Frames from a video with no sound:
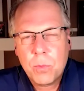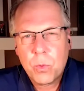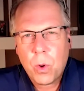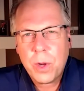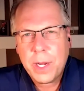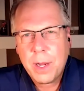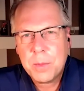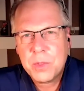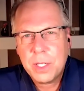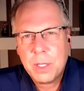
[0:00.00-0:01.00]
Rory
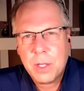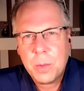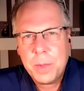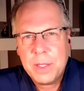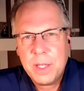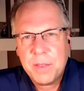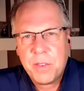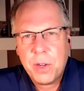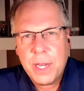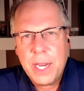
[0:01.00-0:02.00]
comes in a little bit
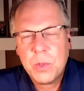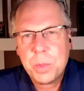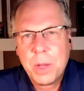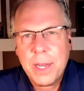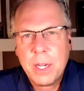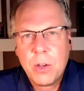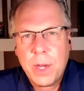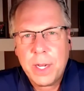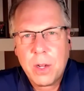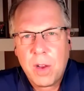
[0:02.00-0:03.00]
different. He was playing
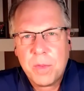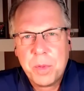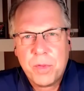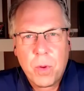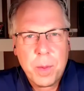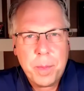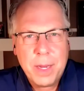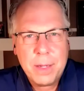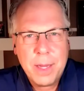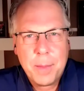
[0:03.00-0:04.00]
great golf before the
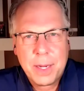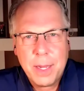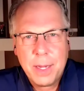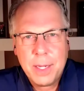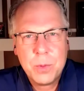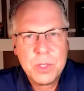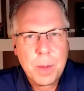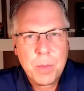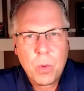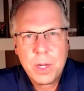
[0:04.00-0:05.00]
pandemic hit. He was
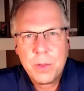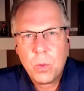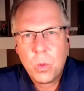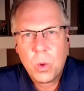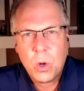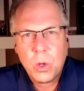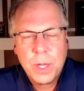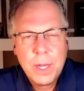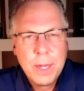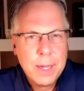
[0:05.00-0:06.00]
number 1 in the world.
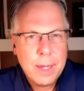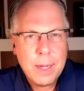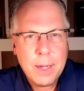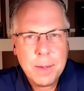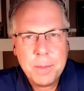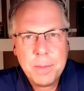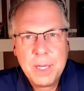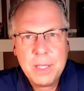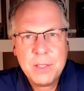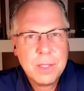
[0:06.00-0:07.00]

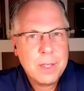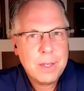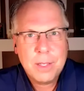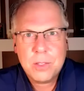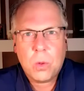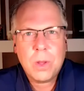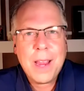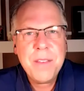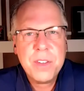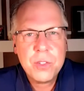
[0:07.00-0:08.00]
His whole
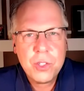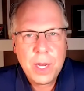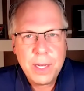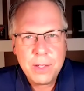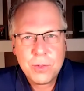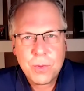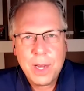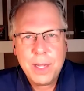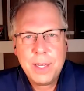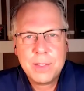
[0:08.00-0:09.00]
life has changed,
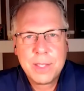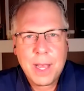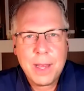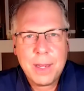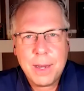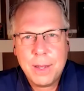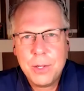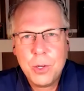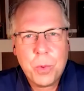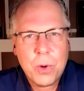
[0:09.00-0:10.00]
right? He's got a
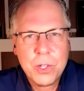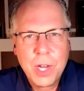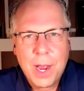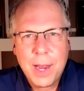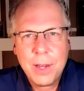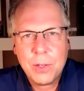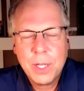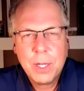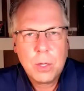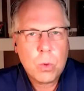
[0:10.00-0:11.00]
newborn child.
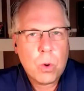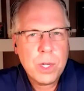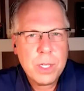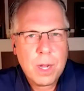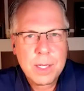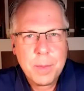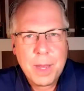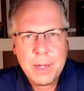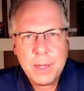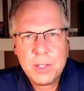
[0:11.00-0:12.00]
Rory talked
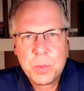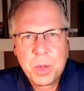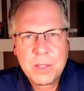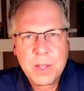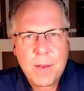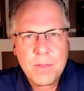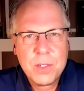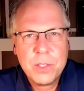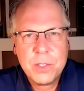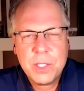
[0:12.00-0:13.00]
about it in his press
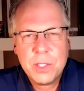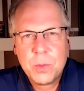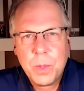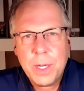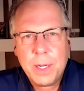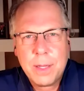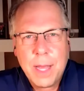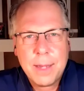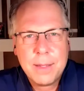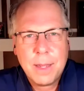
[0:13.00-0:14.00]
conferences this week
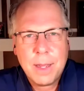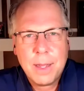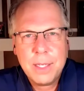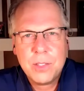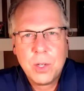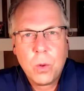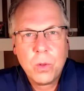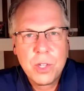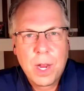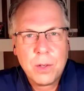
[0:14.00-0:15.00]
that he's an
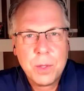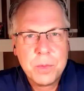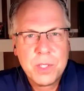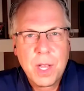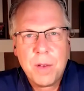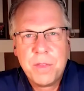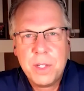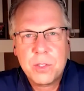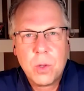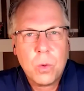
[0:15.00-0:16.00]
only child himself
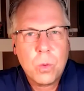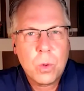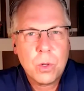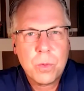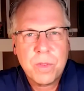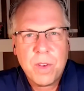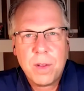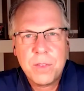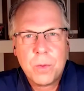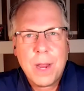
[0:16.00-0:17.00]
and his whole world
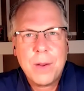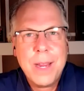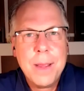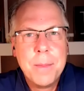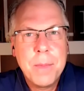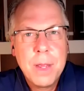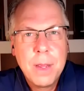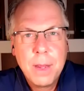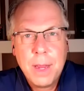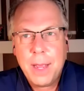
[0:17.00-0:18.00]
revolved around him.
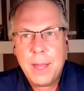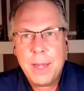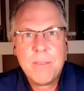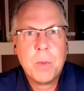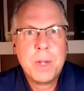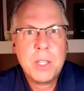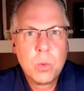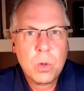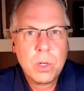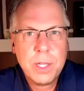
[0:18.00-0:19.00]
And everybody's
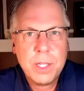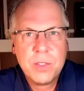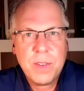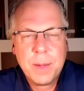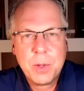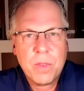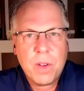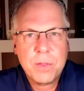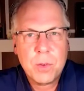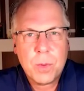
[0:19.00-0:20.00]
world in his family
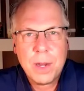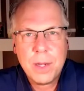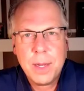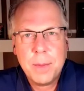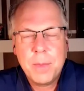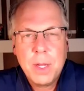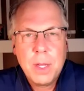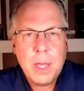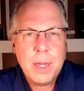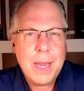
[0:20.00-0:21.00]
revolved around him.
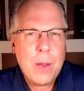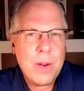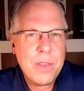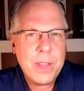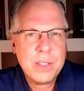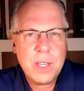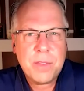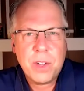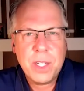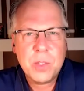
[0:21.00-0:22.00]
And now everything's
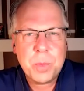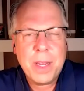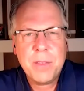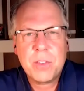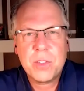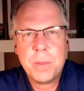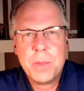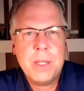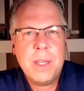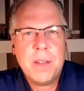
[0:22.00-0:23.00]
different. He's playing for
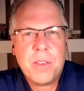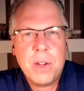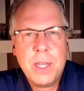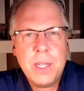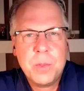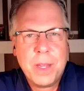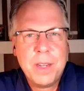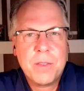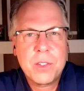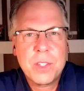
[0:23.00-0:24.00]
something different. He's
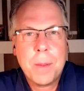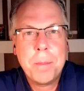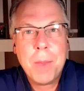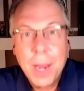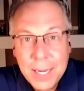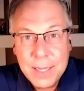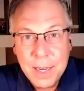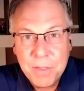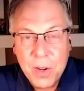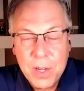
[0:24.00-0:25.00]
playing for somebody
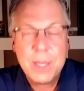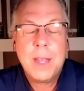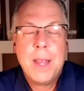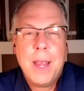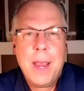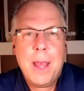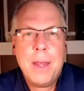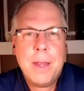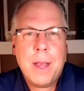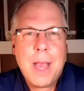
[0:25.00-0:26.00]
different.
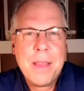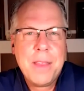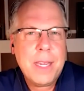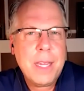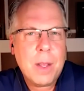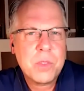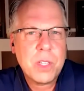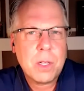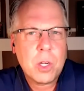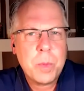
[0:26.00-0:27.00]
And I think he comes
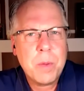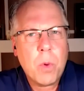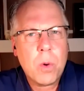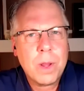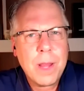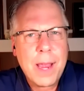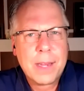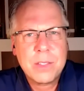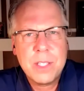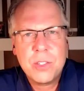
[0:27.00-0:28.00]
in a little bit more
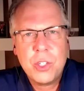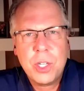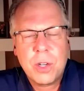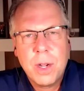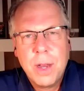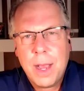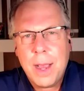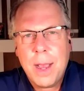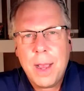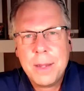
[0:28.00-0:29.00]
relaxed this year.
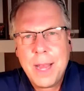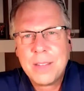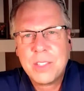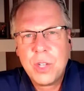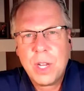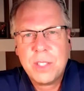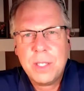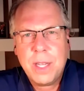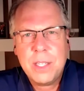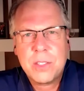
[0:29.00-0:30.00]
Not
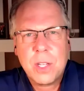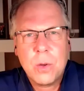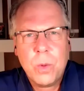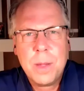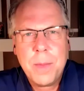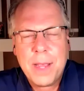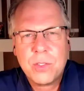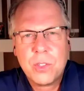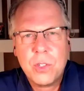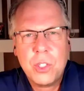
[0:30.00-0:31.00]
suggesting that he's going to win the
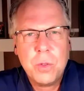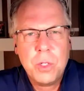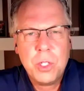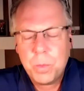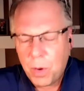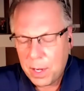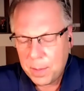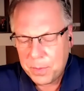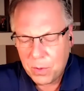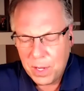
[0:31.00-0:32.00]
Masters. You brought
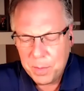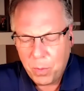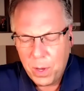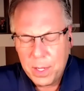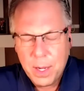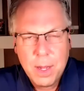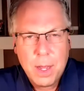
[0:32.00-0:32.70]
up the great point